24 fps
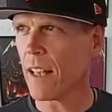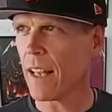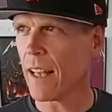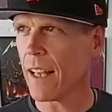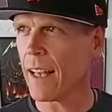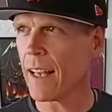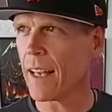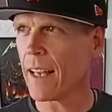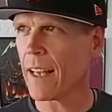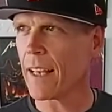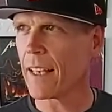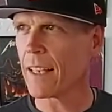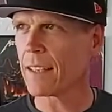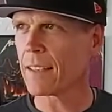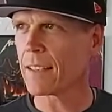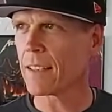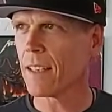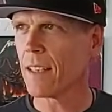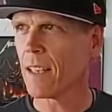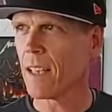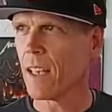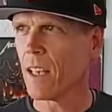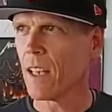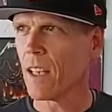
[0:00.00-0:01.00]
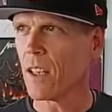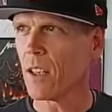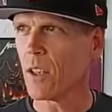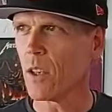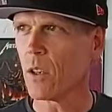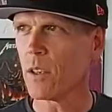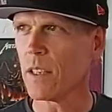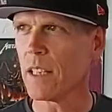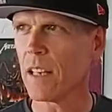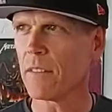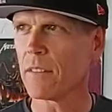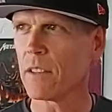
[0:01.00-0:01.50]
ask,
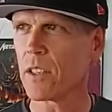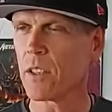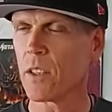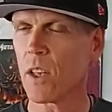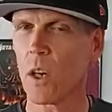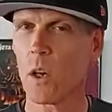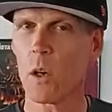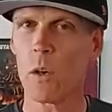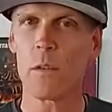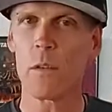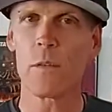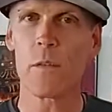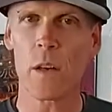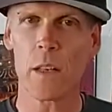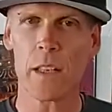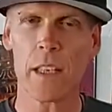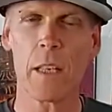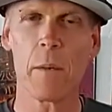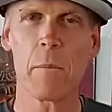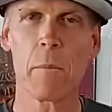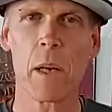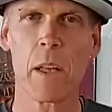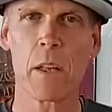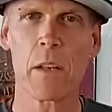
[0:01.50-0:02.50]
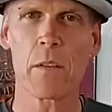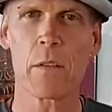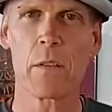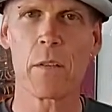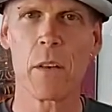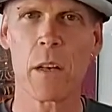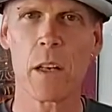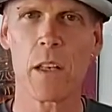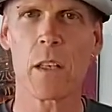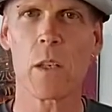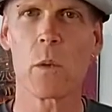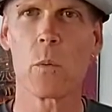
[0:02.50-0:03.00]
you'll never know. Funky
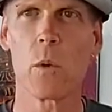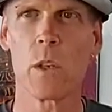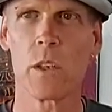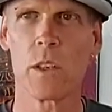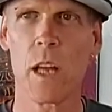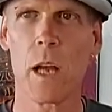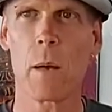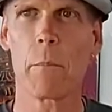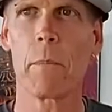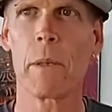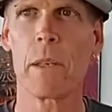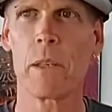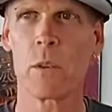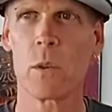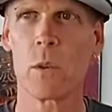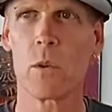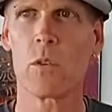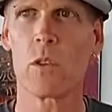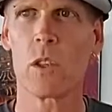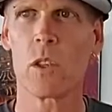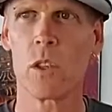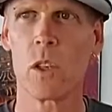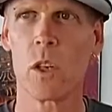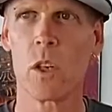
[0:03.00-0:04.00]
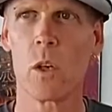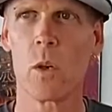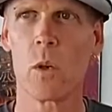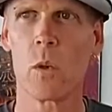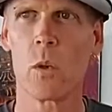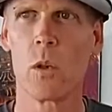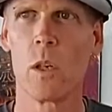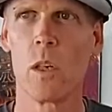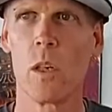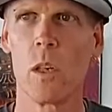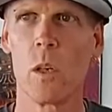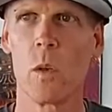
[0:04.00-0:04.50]
motherfucker will not be told to
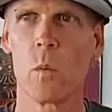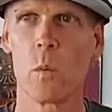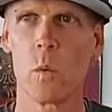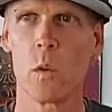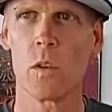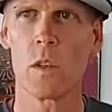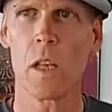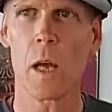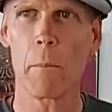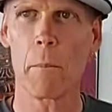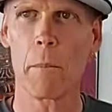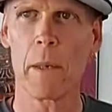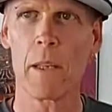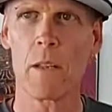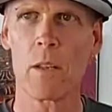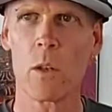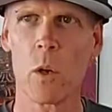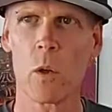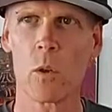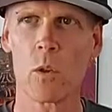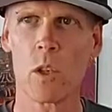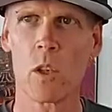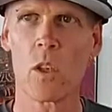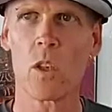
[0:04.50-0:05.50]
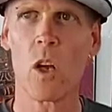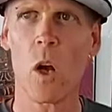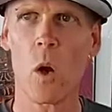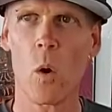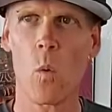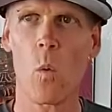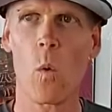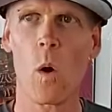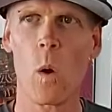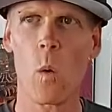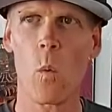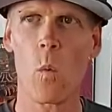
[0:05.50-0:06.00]
go. Will not be told to go.
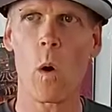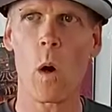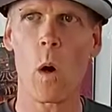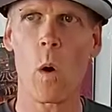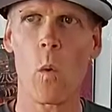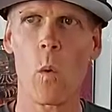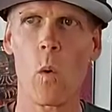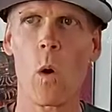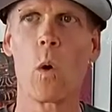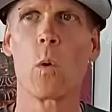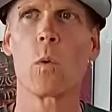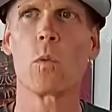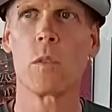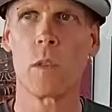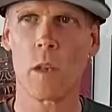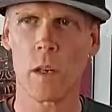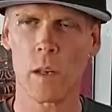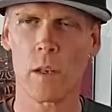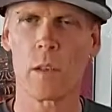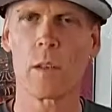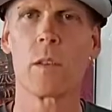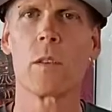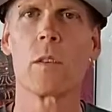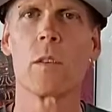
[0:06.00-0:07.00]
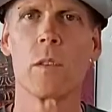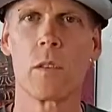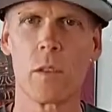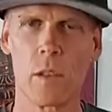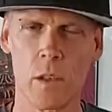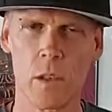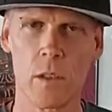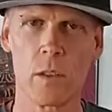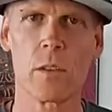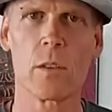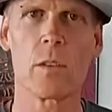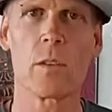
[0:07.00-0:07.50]
Whoa, whoa, whoa. Dun,
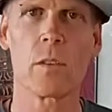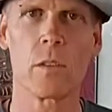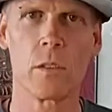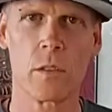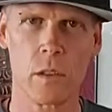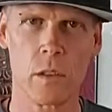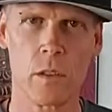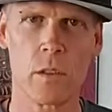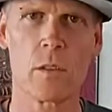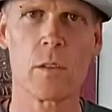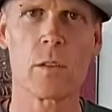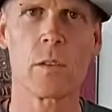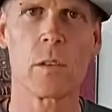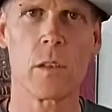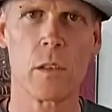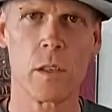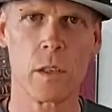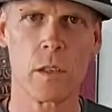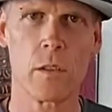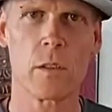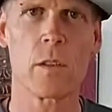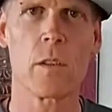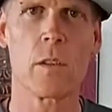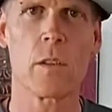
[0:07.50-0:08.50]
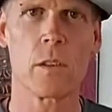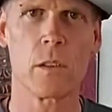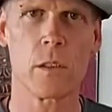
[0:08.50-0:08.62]
dun, dun, dun, dun, dun,